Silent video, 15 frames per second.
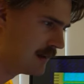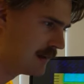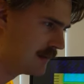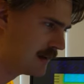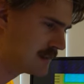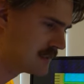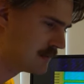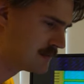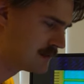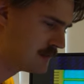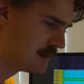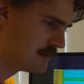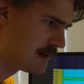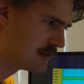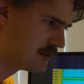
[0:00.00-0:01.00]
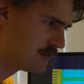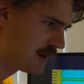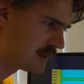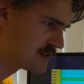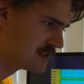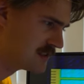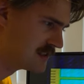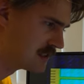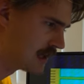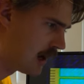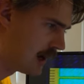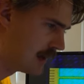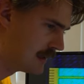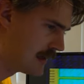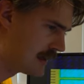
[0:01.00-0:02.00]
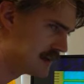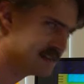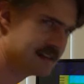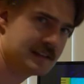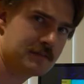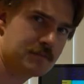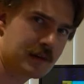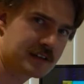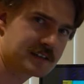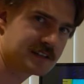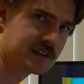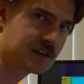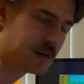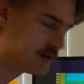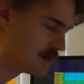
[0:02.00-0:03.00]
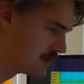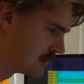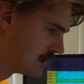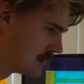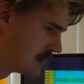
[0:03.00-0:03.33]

They, they seem to be manufactured in Thailand and Mexico.